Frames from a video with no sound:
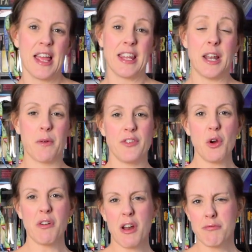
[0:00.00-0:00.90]
You know, if
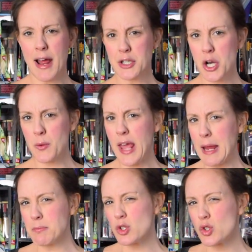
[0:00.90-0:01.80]
you're at a retro
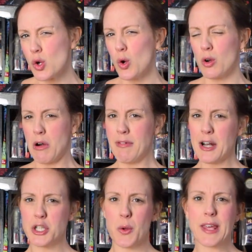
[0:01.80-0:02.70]
game store or a
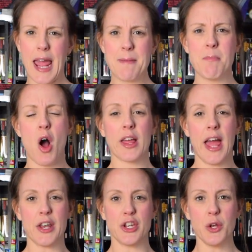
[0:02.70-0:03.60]
retro game
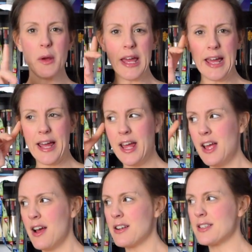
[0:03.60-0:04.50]
market and you hear
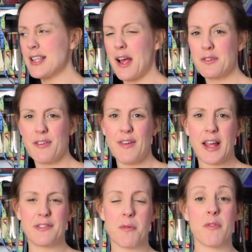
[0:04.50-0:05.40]
a sound
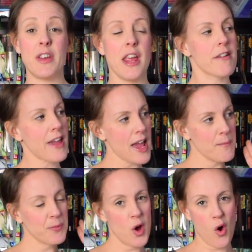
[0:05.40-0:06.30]
effect from a video game